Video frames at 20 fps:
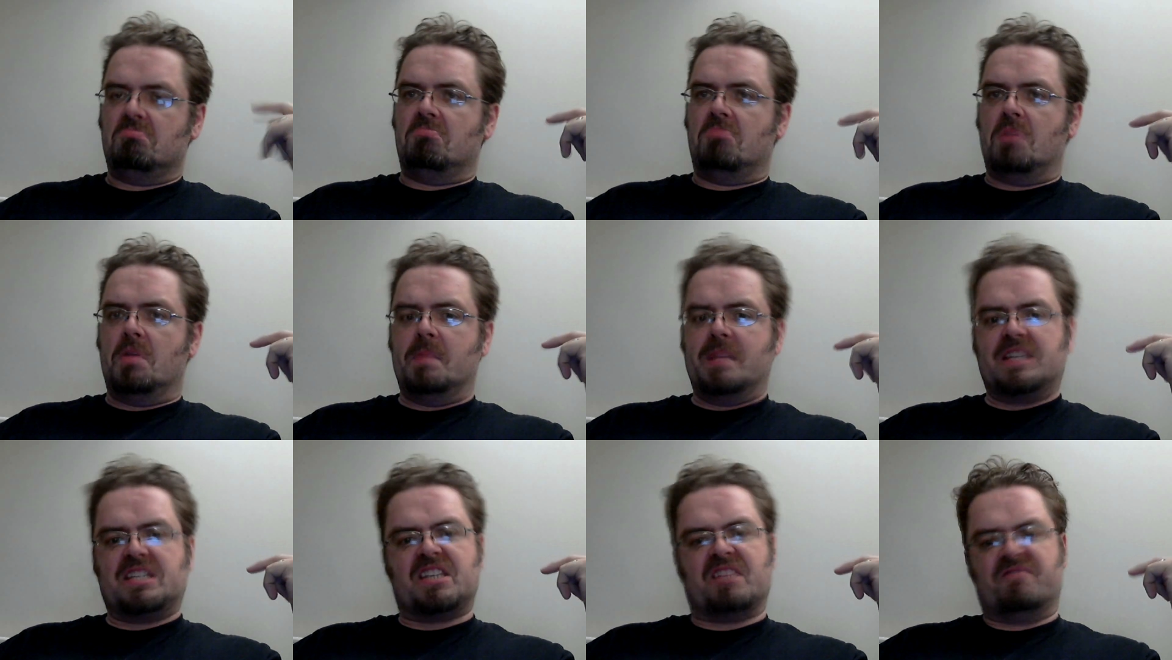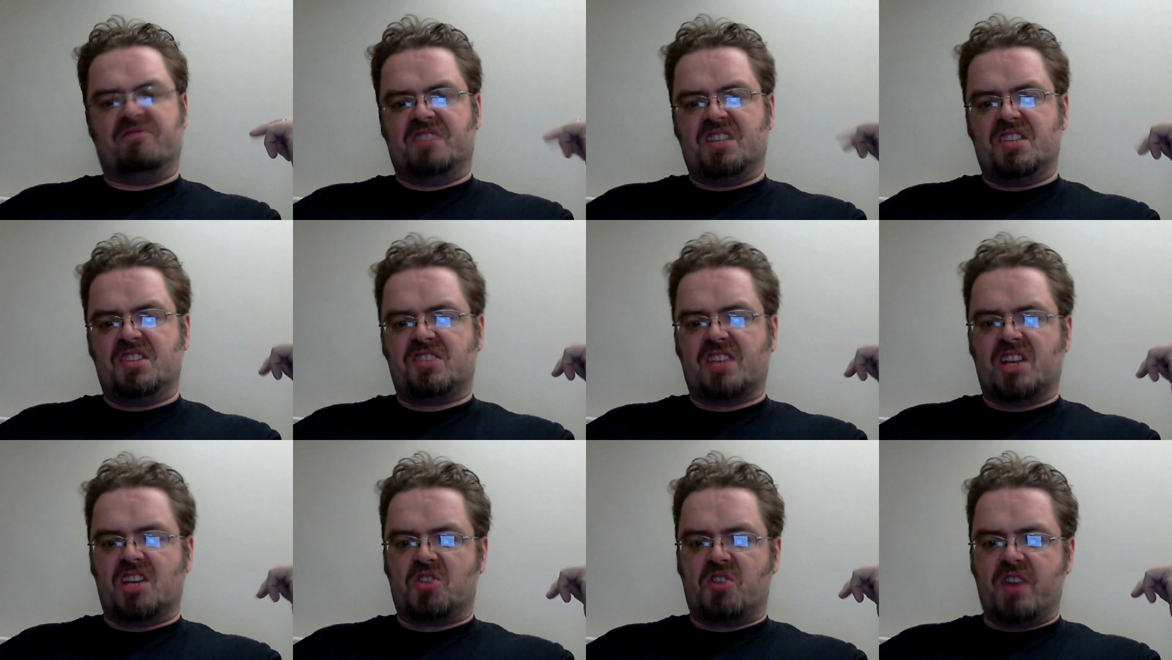the mid-17th
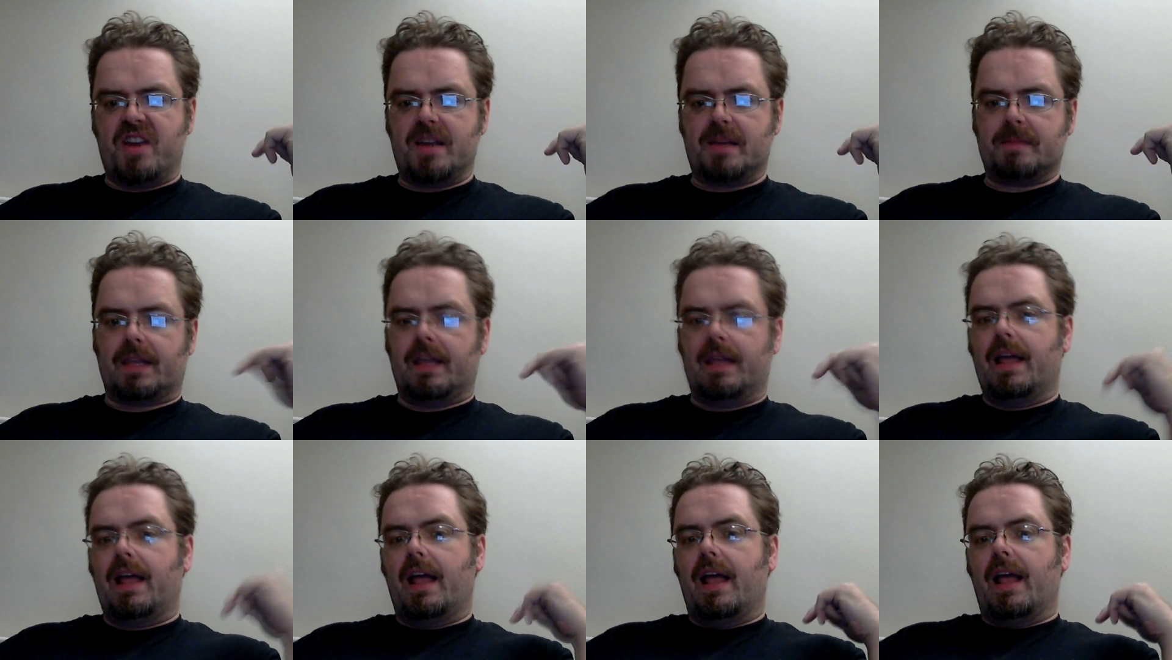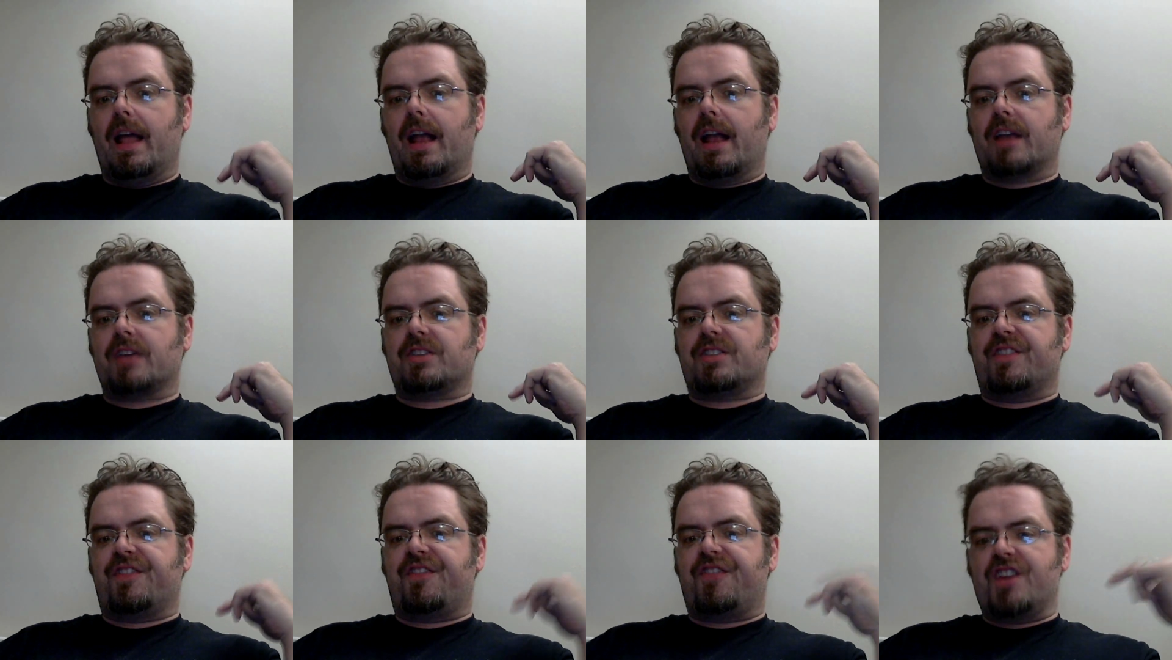century, because
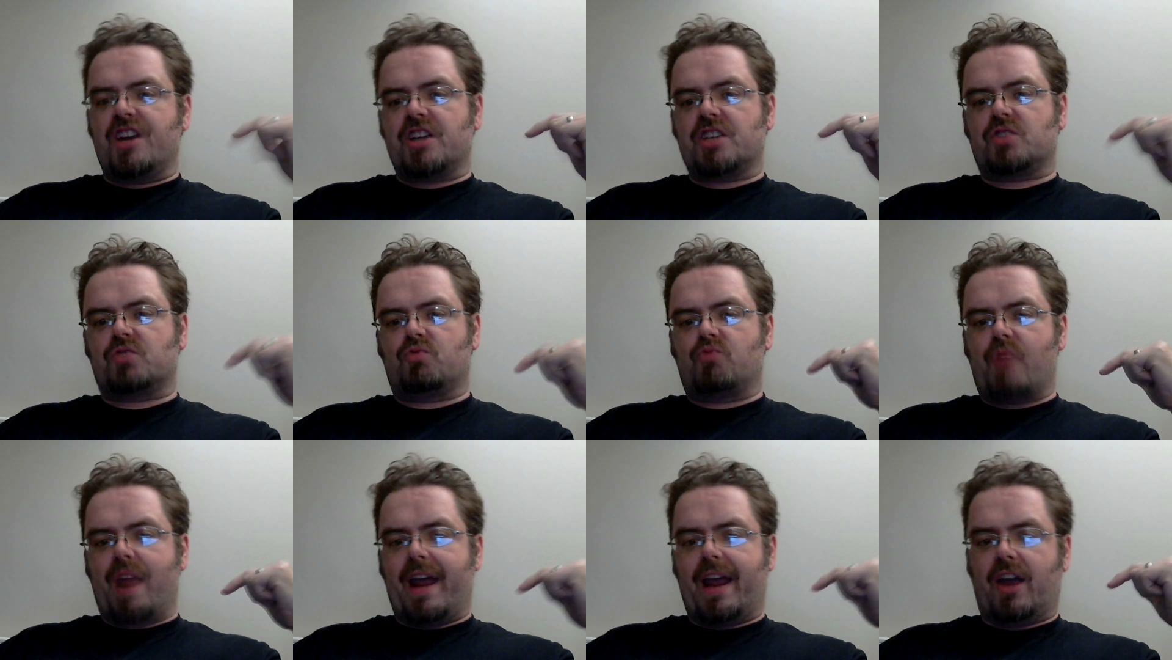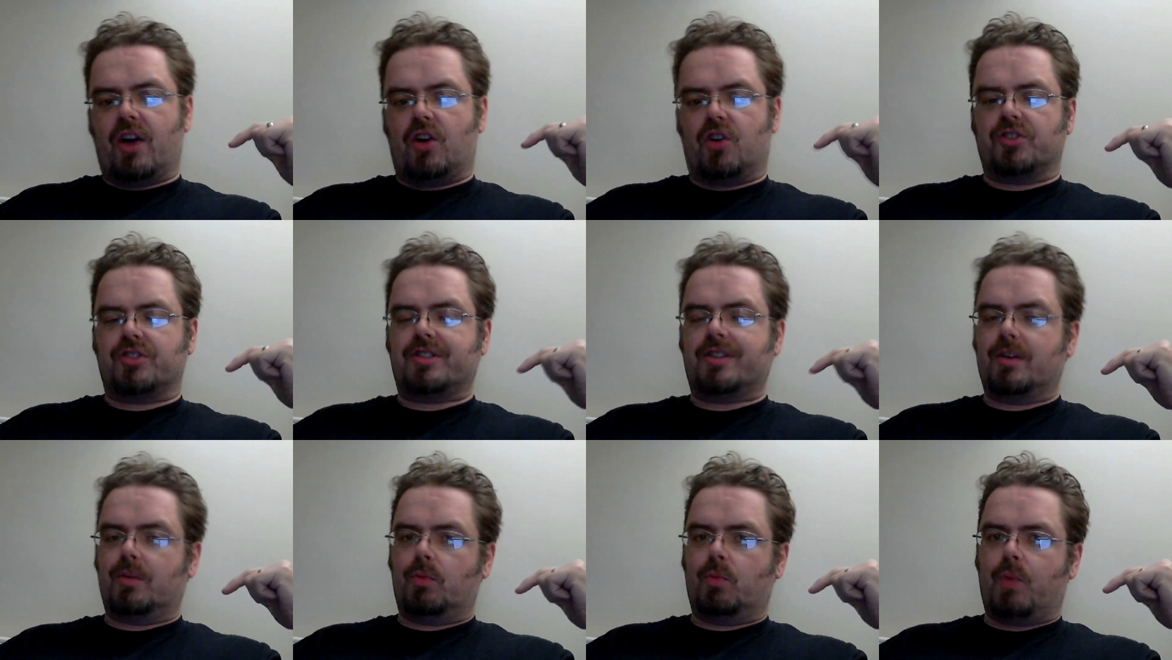the first records
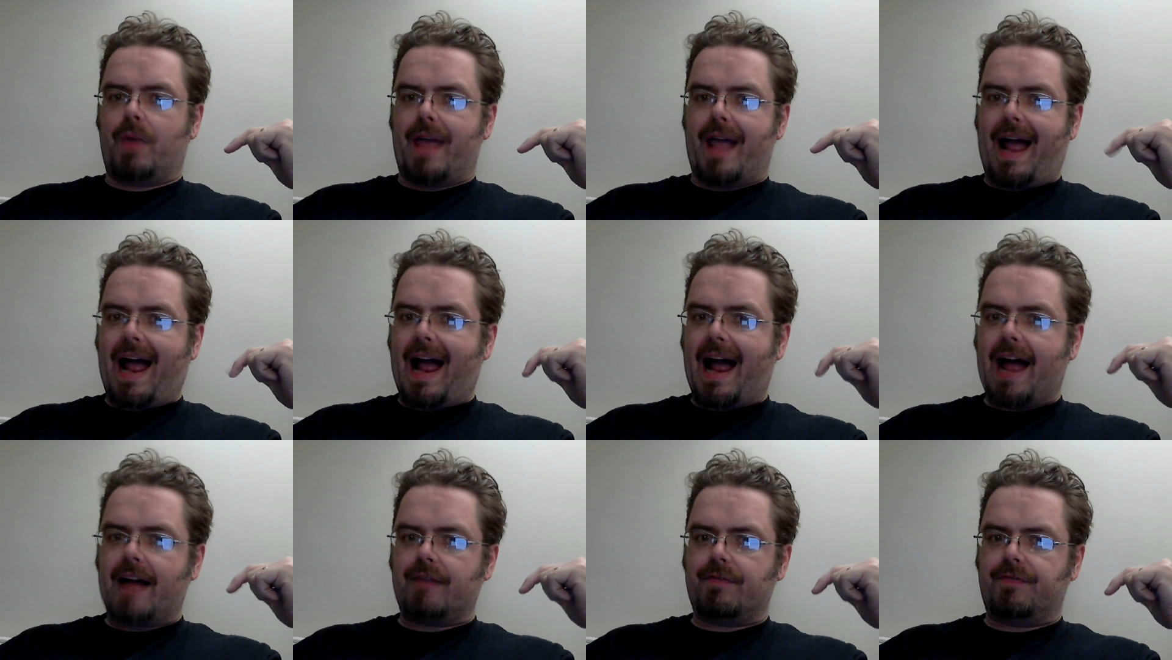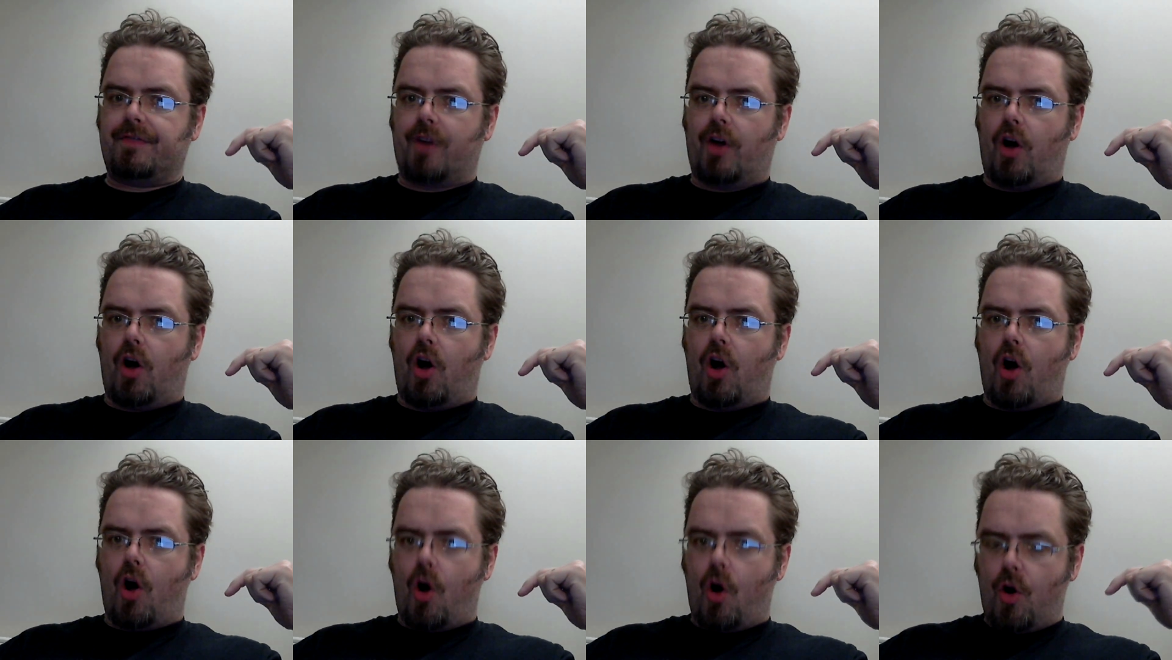that we have
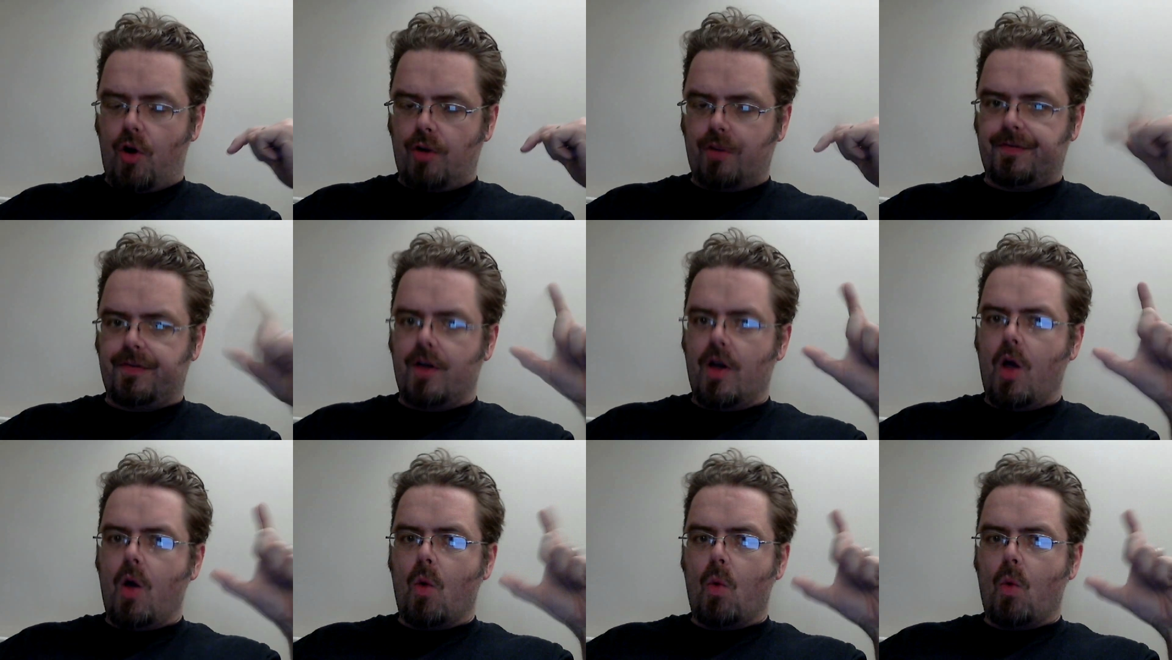of